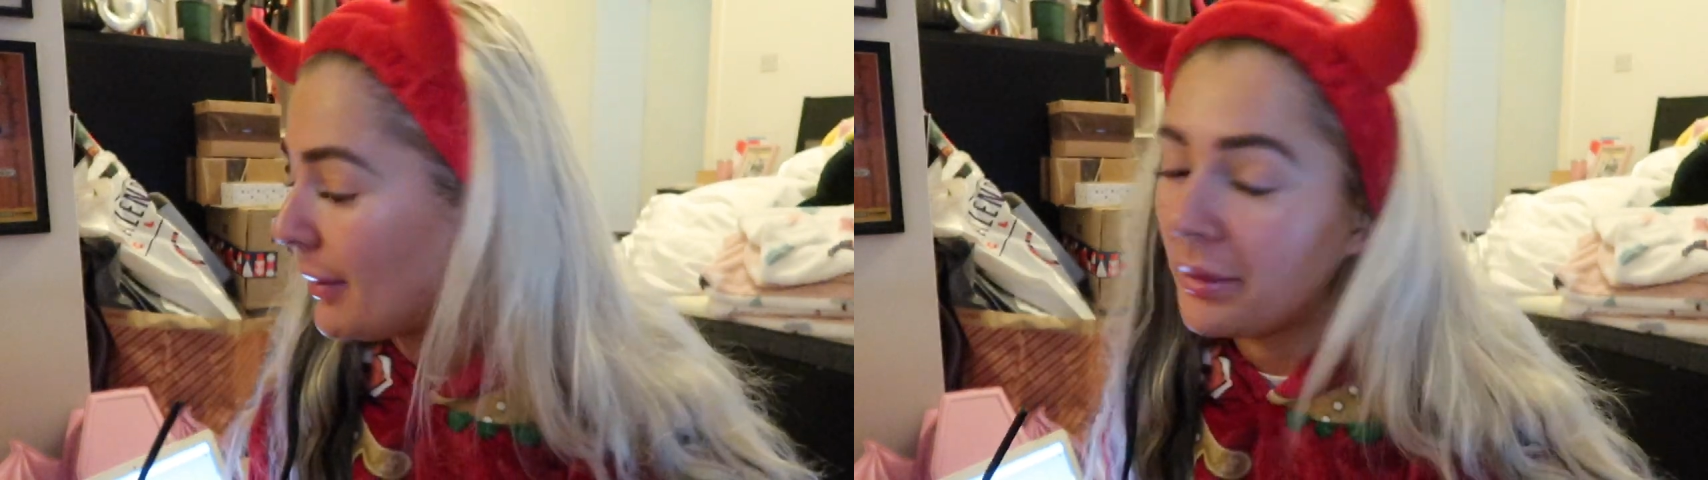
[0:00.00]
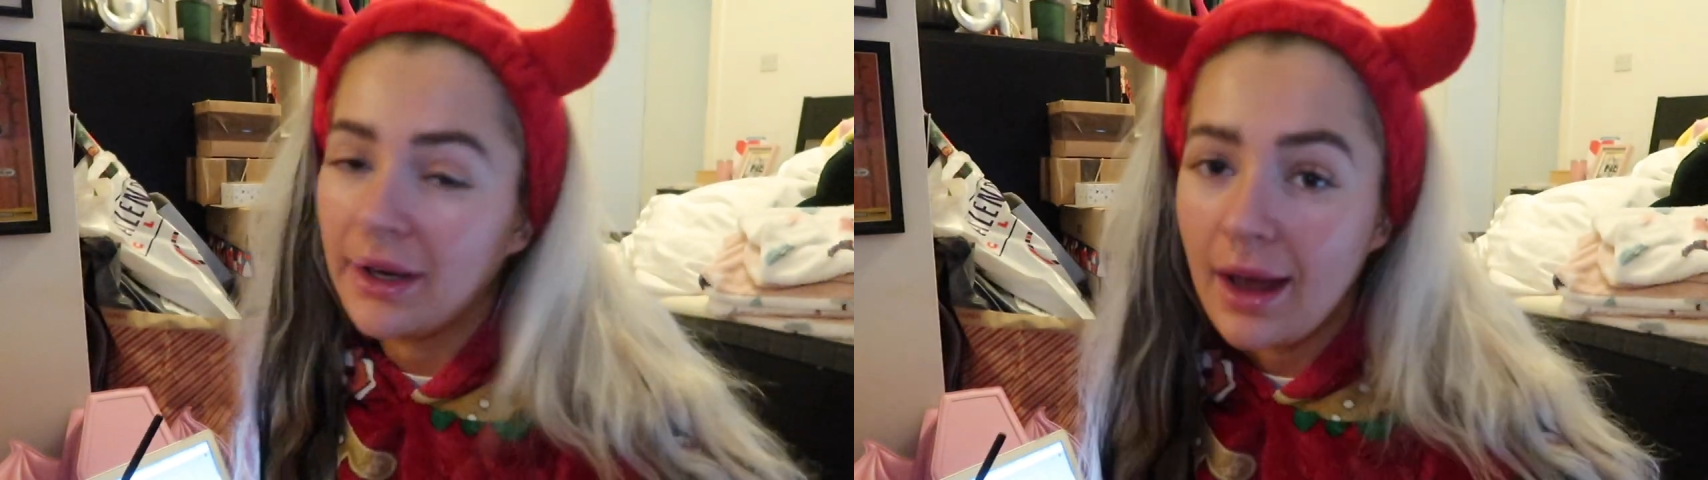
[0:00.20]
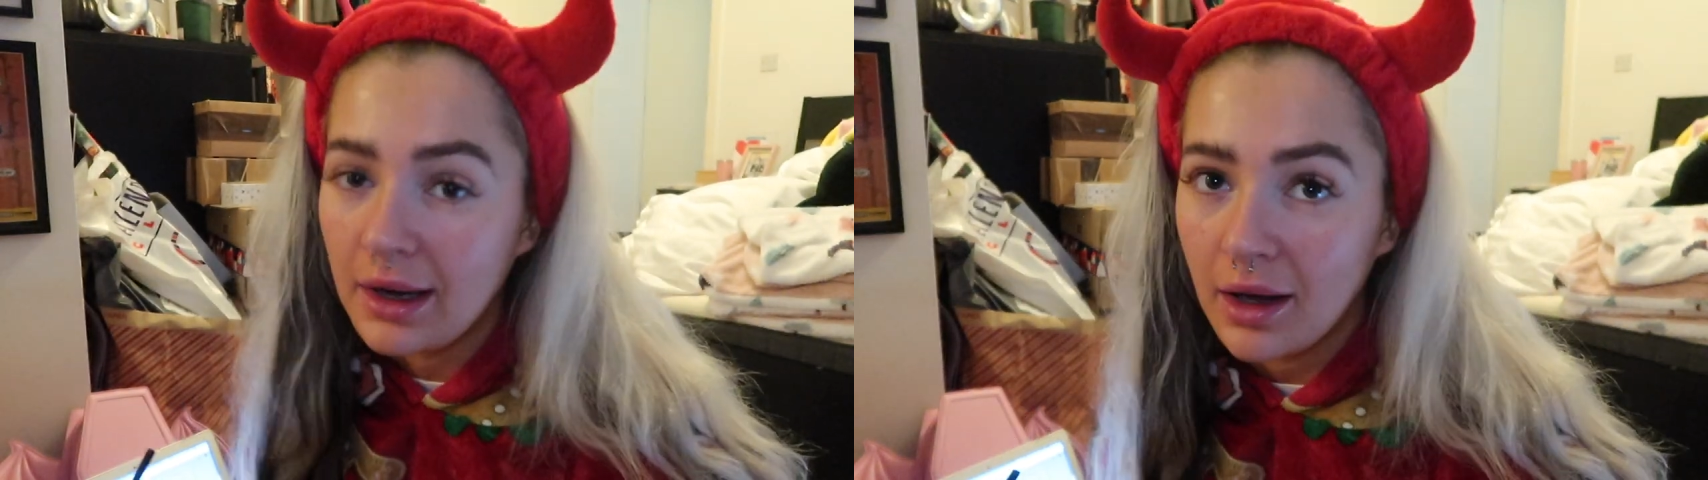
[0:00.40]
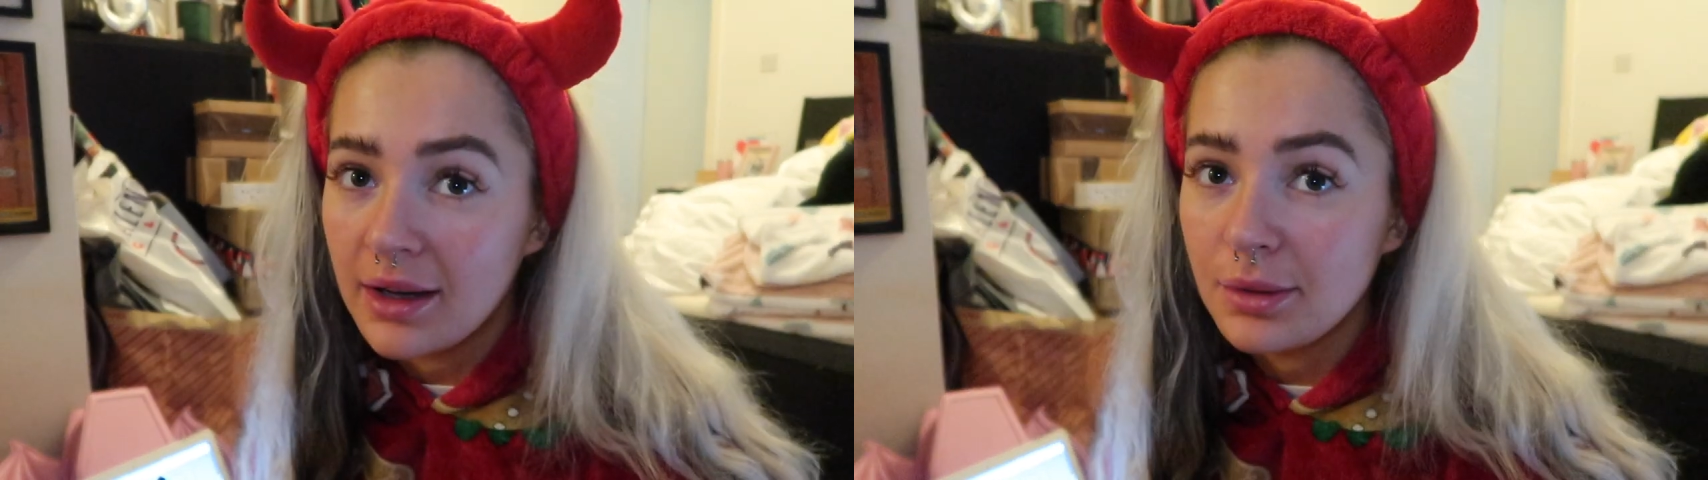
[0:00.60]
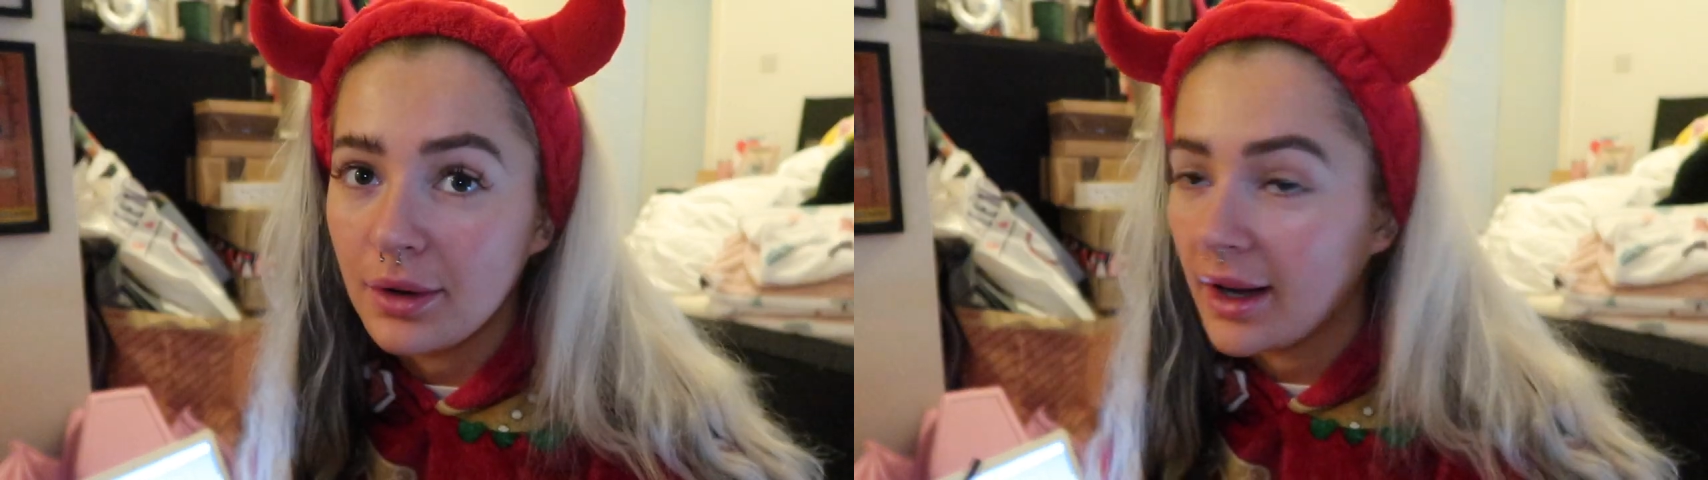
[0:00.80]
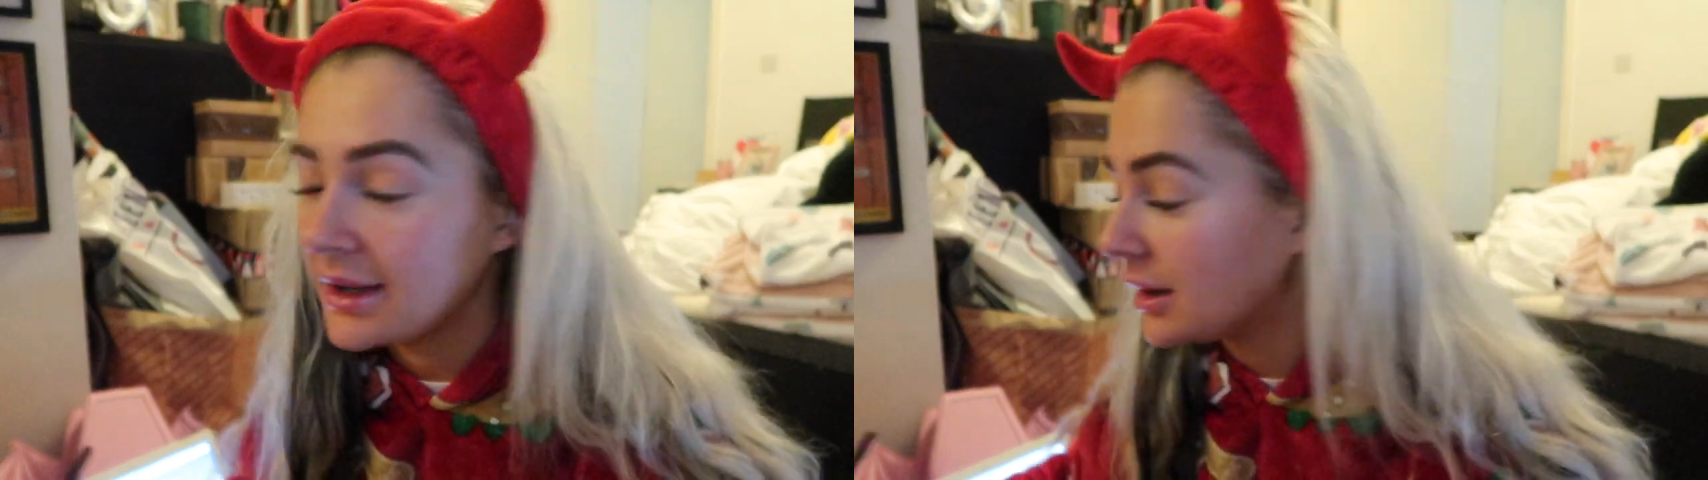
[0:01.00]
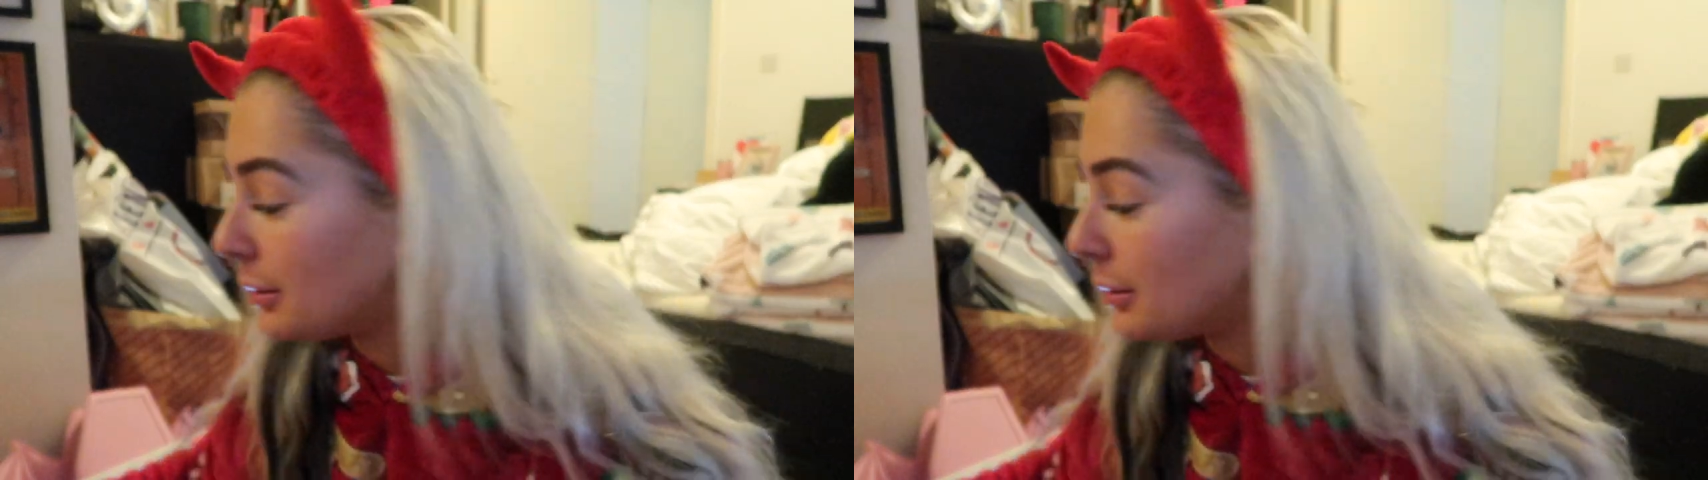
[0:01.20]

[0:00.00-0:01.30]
going to get a nice one later